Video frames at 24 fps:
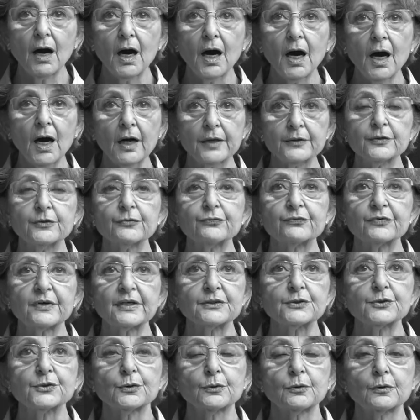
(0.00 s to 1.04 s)
on the
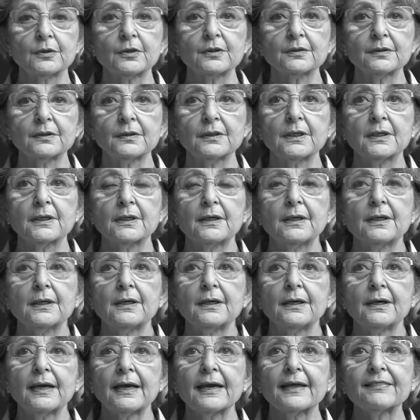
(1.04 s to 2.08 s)
front door.
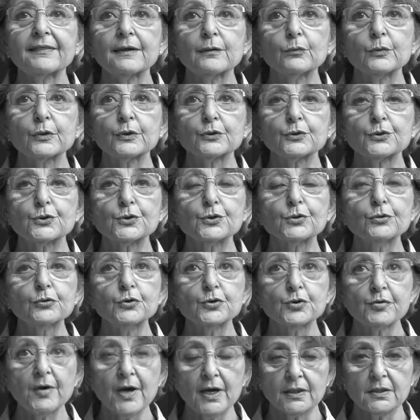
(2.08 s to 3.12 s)
And there were 2
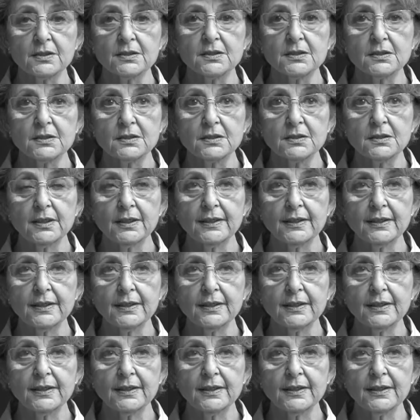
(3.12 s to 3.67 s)
trucks,